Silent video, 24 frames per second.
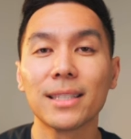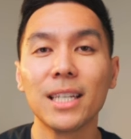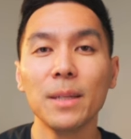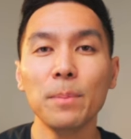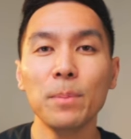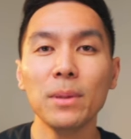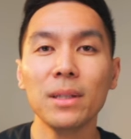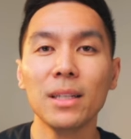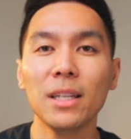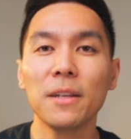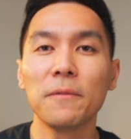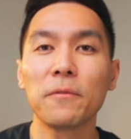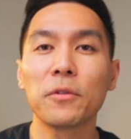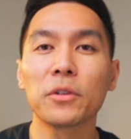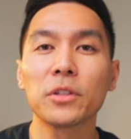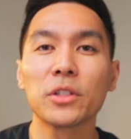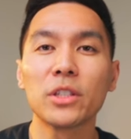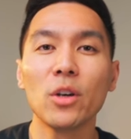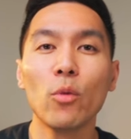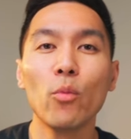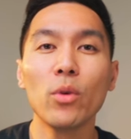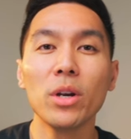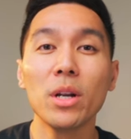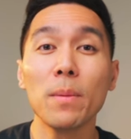Typically, for
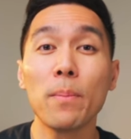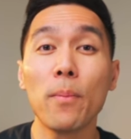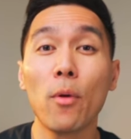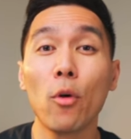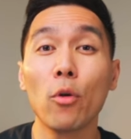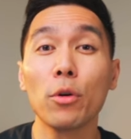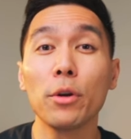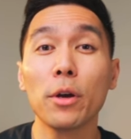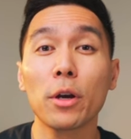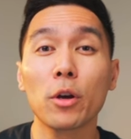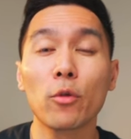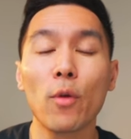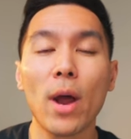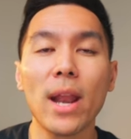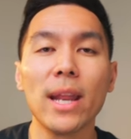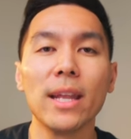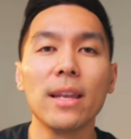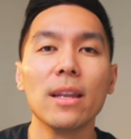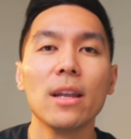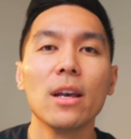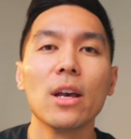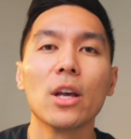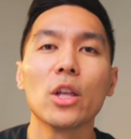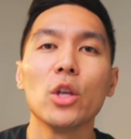someone to pull your
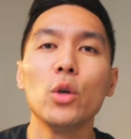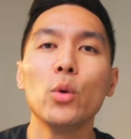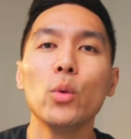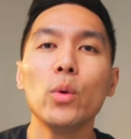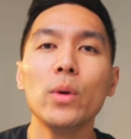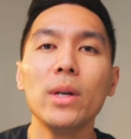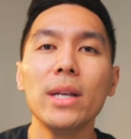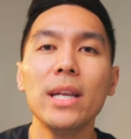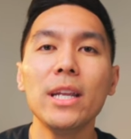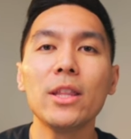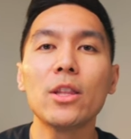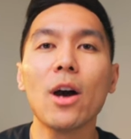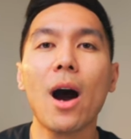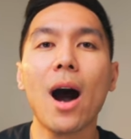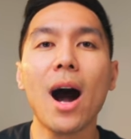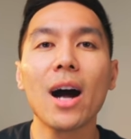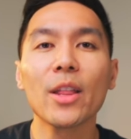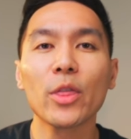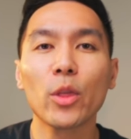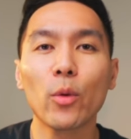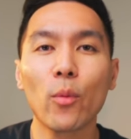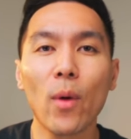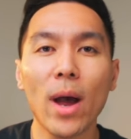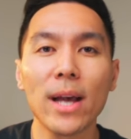credit, you will need to
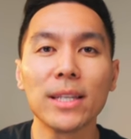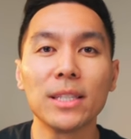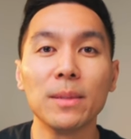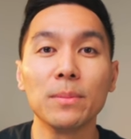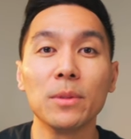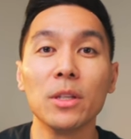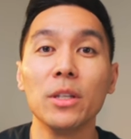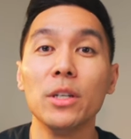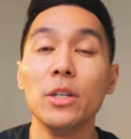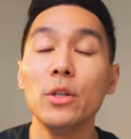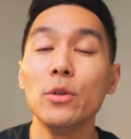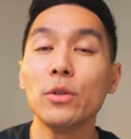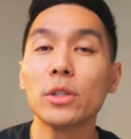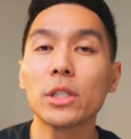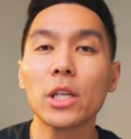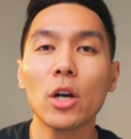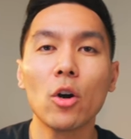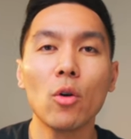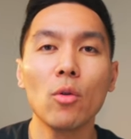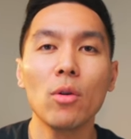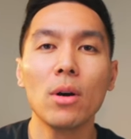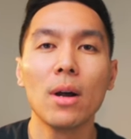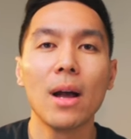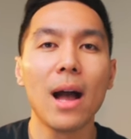authorize them to do
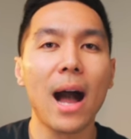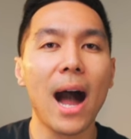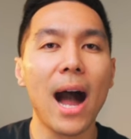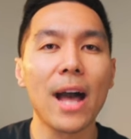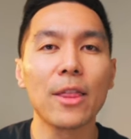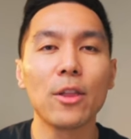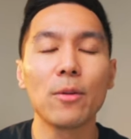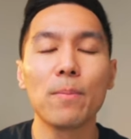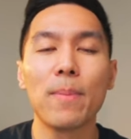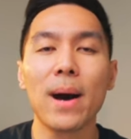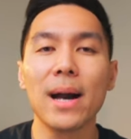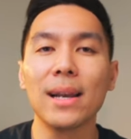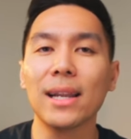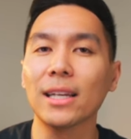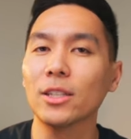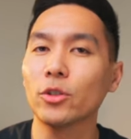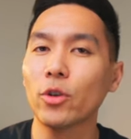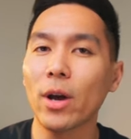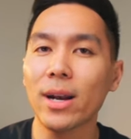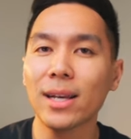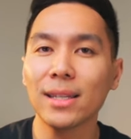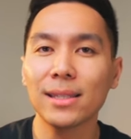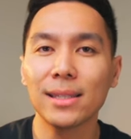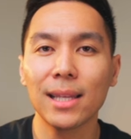so either by
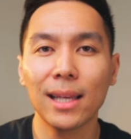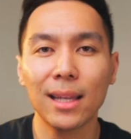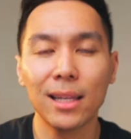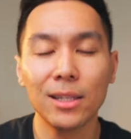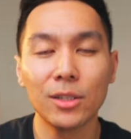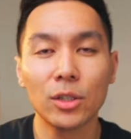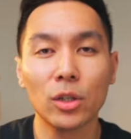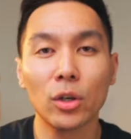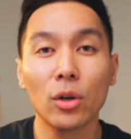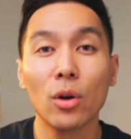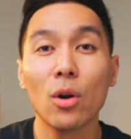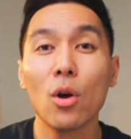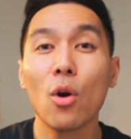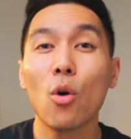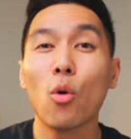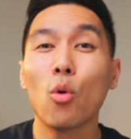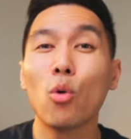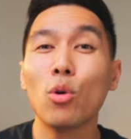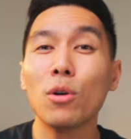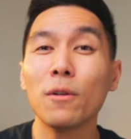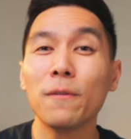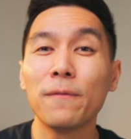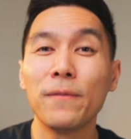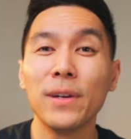electronic signature
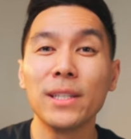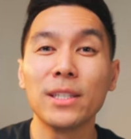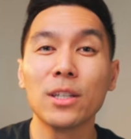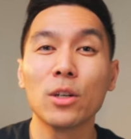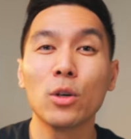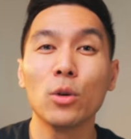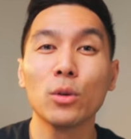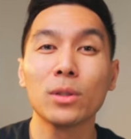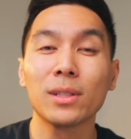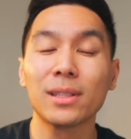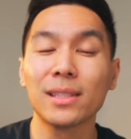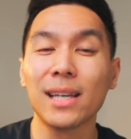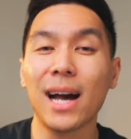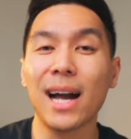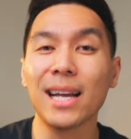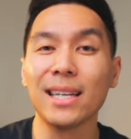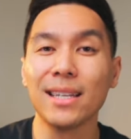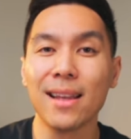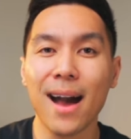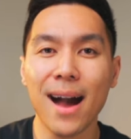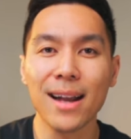or a physical signed